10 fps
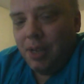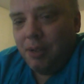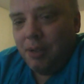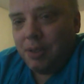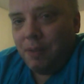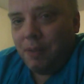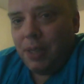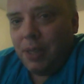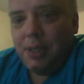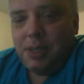It's stuff
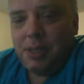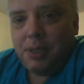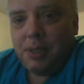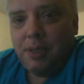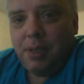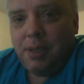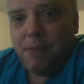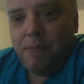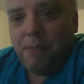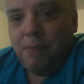like this that
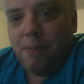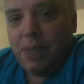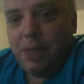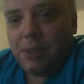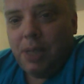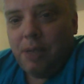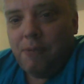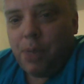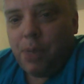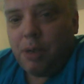makes life
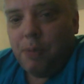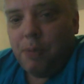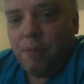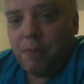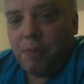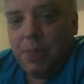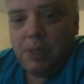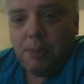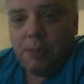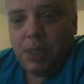bearable for me
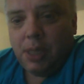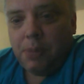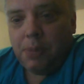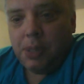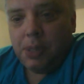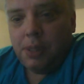sometimes.